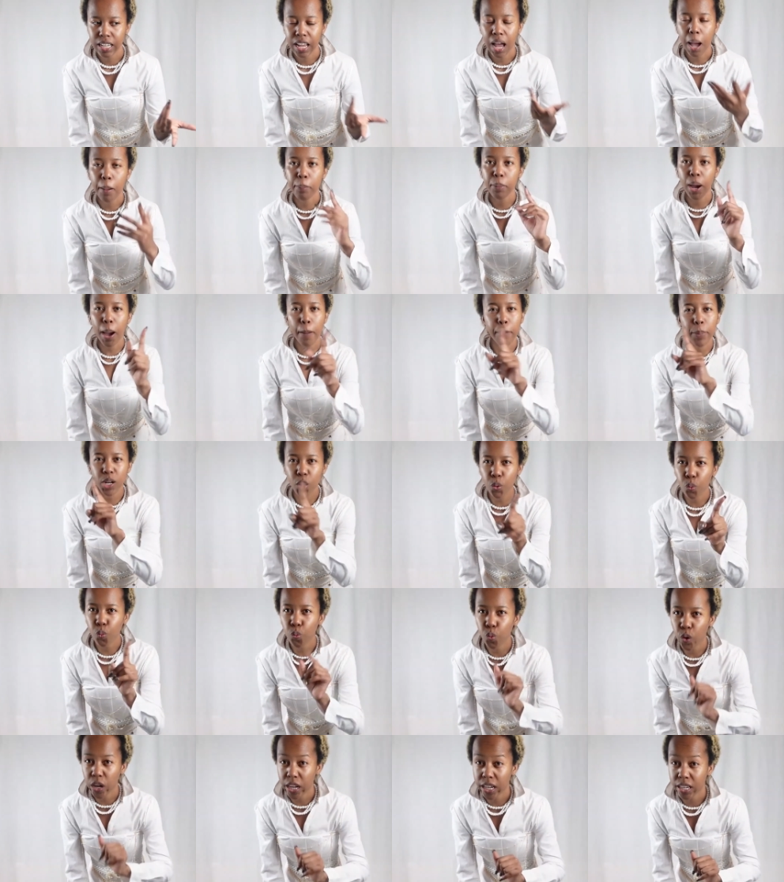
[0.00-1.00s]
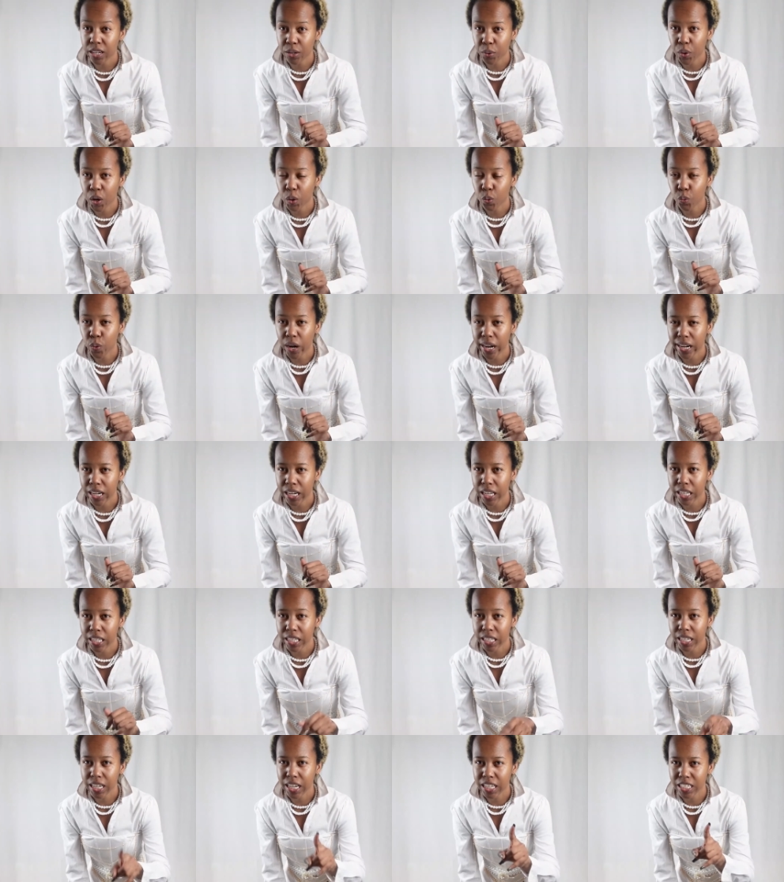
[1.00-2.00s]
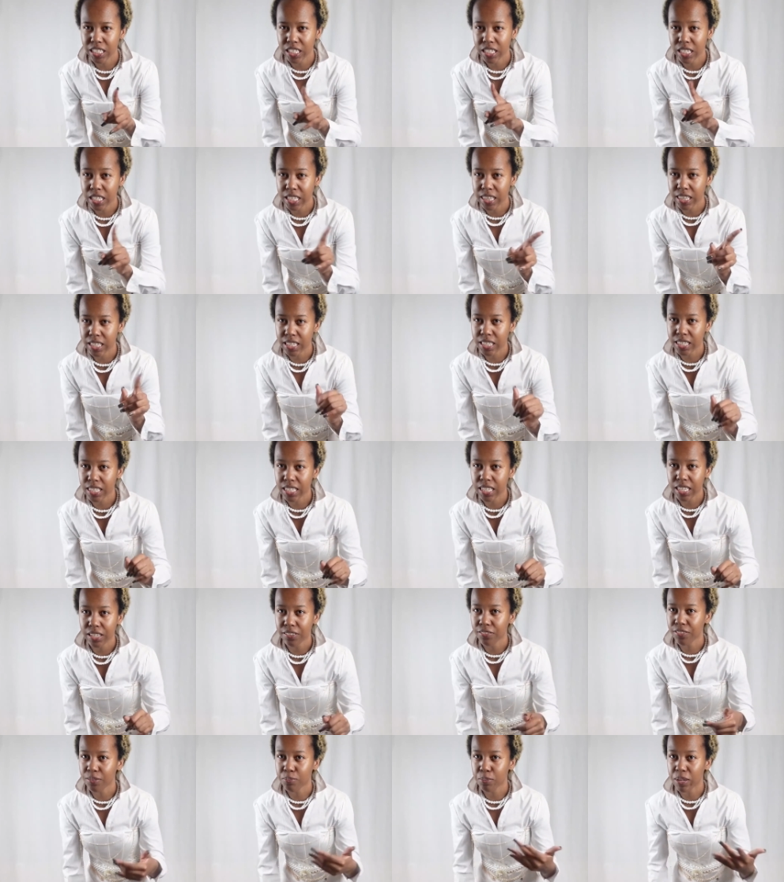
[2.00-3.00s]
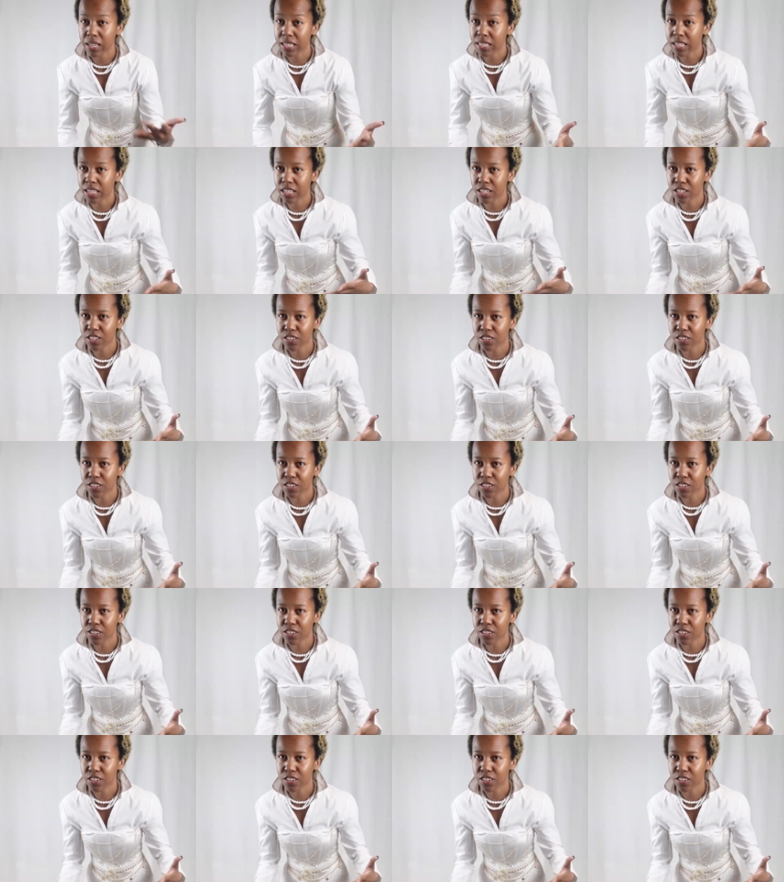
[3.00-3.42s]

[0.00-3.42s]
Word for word: I'm, I'm gonna add a, a white legging underneath and see if it makes any